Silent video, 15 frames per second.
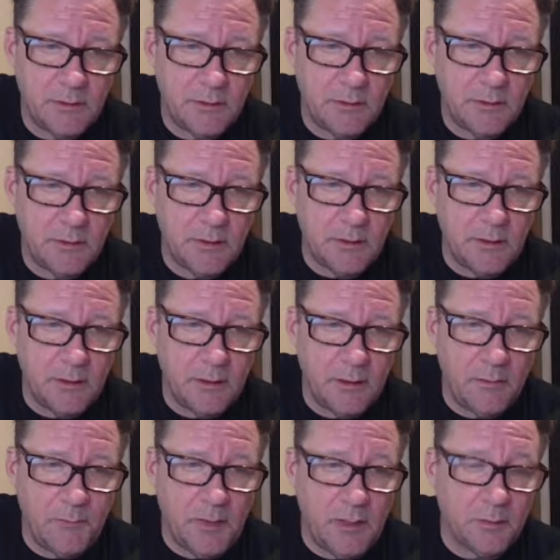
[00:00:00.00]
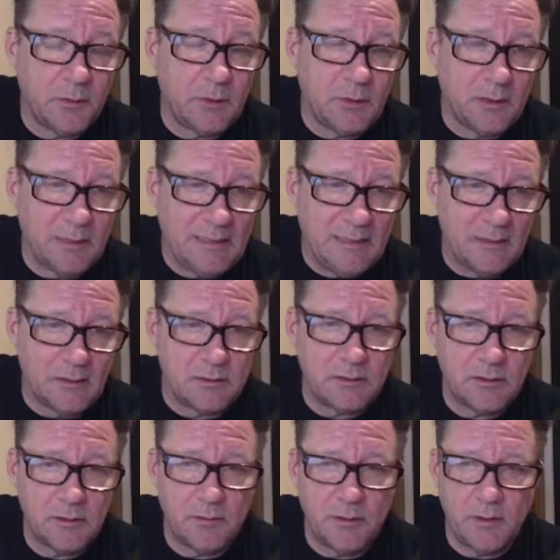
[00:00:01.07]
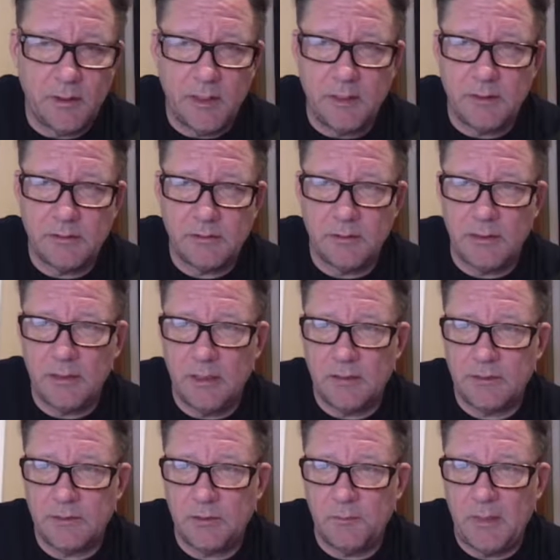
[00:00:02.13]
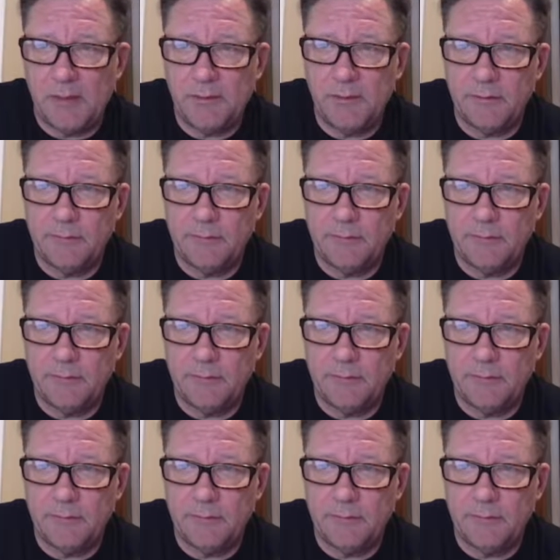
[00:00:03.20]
it'd be able to delete this. So again, it's an intentional method.